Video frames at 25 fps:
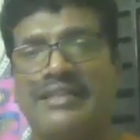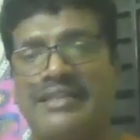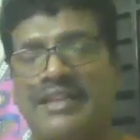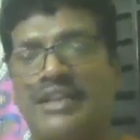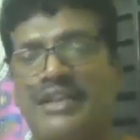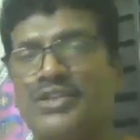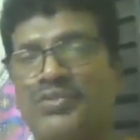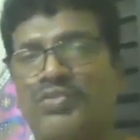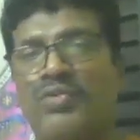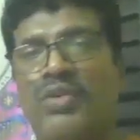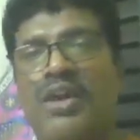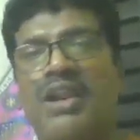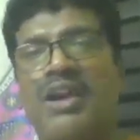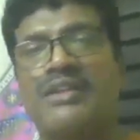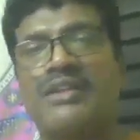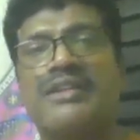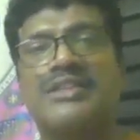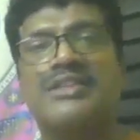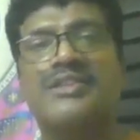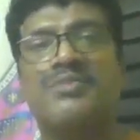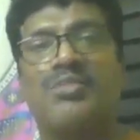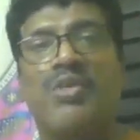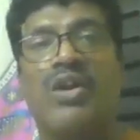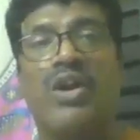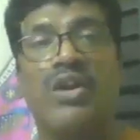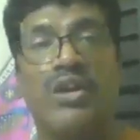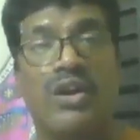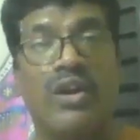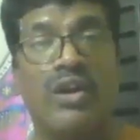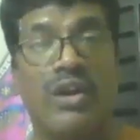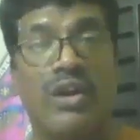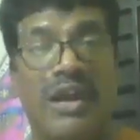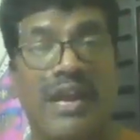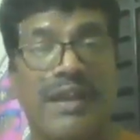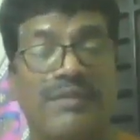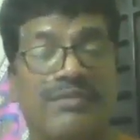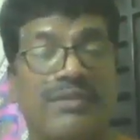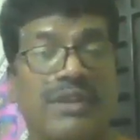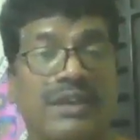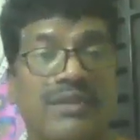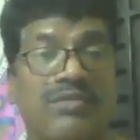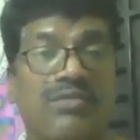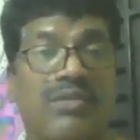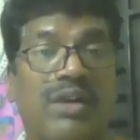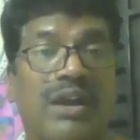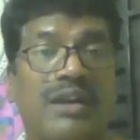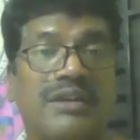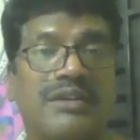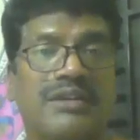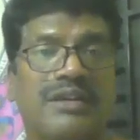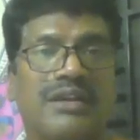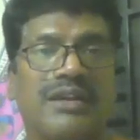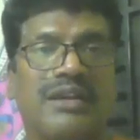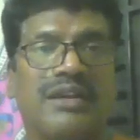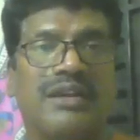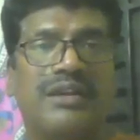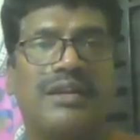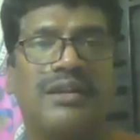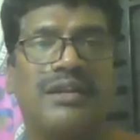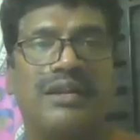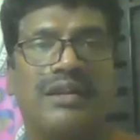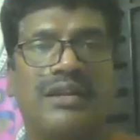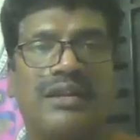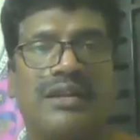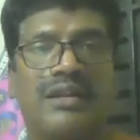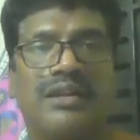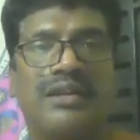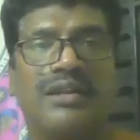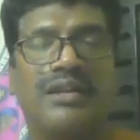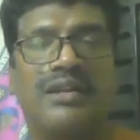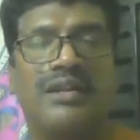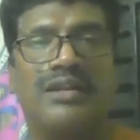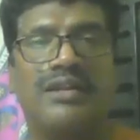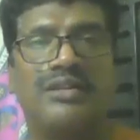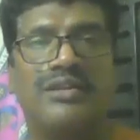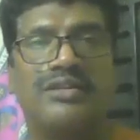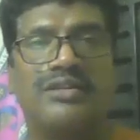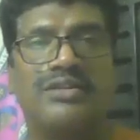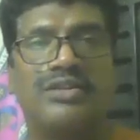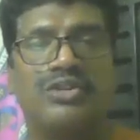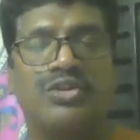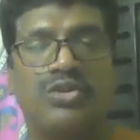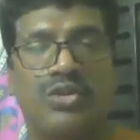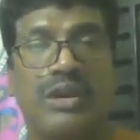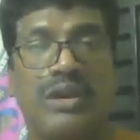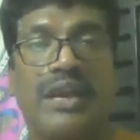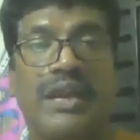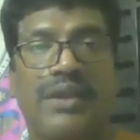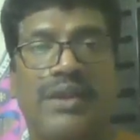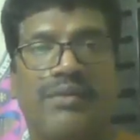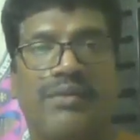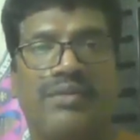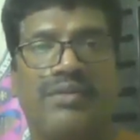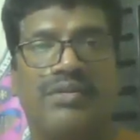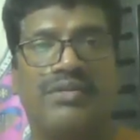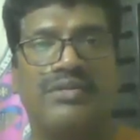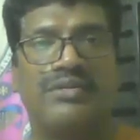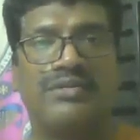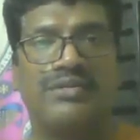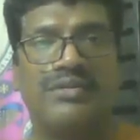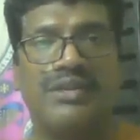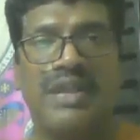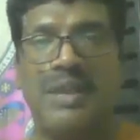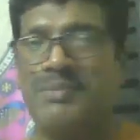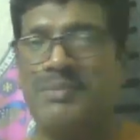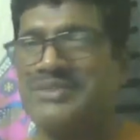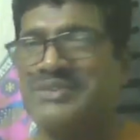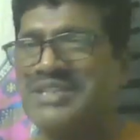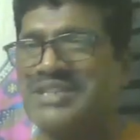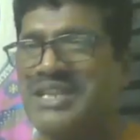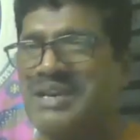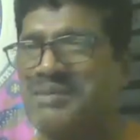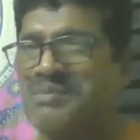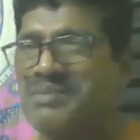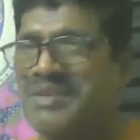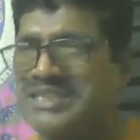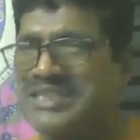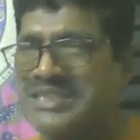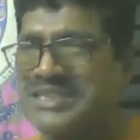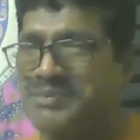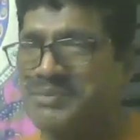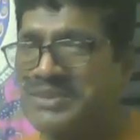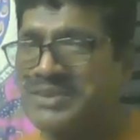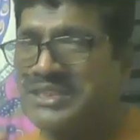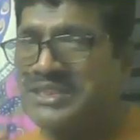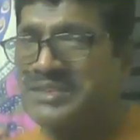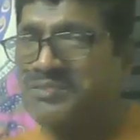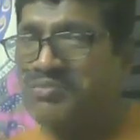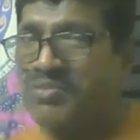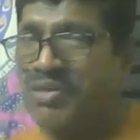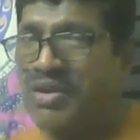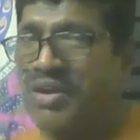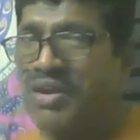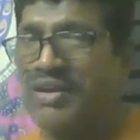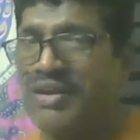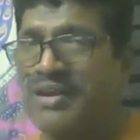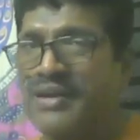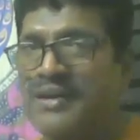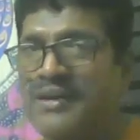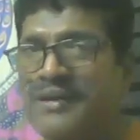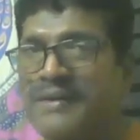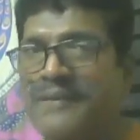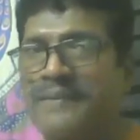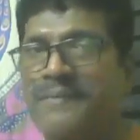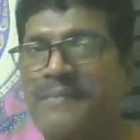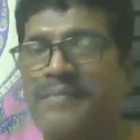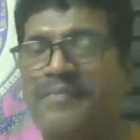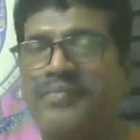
That's what the smaller life that one to live. Epistle must be smaller.